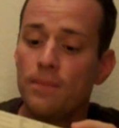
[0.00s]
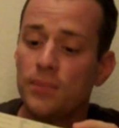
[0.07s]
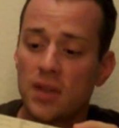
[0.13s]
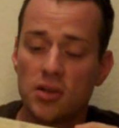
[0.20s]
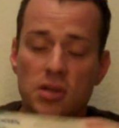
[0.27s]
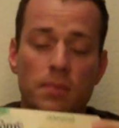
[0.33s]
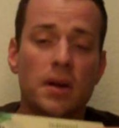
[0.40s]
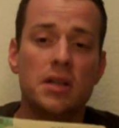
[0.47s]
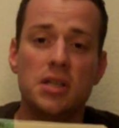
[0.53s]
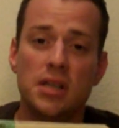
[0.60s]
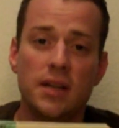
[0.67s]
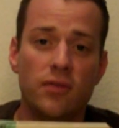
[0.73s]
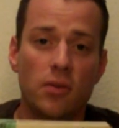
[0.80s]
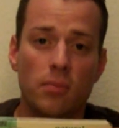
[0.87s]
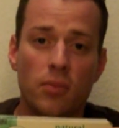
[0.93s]
there's a bunch of
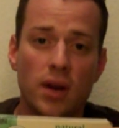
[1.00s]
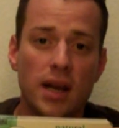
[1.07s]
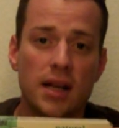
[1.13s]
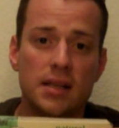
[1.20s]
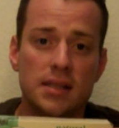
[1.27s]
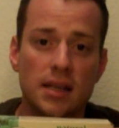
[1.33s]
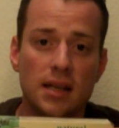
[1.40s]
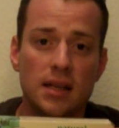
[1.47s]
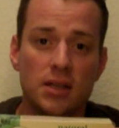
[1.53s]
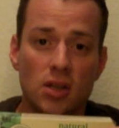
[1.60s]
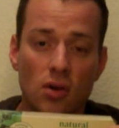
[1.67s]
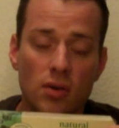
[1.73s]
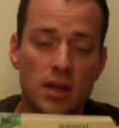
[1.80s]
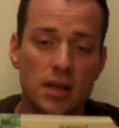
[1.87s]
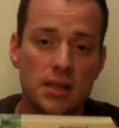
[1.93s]
different brands that
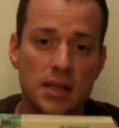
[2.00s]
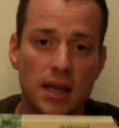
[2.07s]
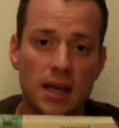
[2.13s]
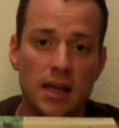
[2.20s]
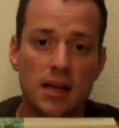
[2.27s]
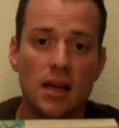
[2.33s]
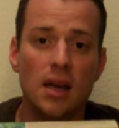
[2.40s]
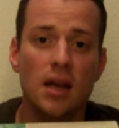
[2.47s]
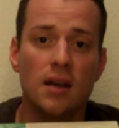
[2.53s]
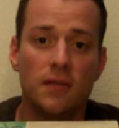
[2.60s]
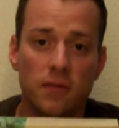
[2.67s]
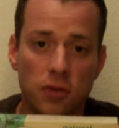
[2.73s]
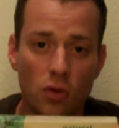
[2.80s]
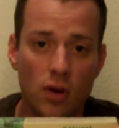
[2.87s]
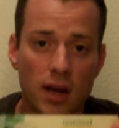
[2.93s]
don't contain
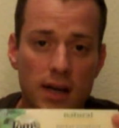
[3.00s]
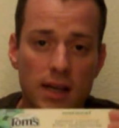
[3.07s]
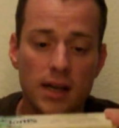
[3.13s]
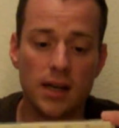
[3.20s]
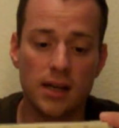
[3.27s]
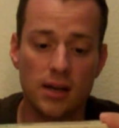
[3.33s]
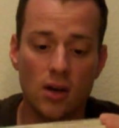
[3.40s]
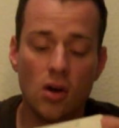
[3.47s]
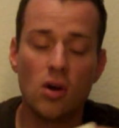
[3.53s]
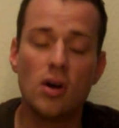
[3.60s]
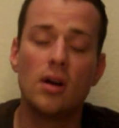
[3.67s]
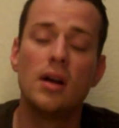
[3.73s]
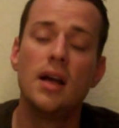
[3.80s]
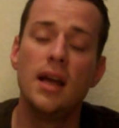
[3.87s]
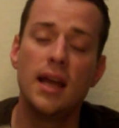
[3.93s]
fluoride in it at all,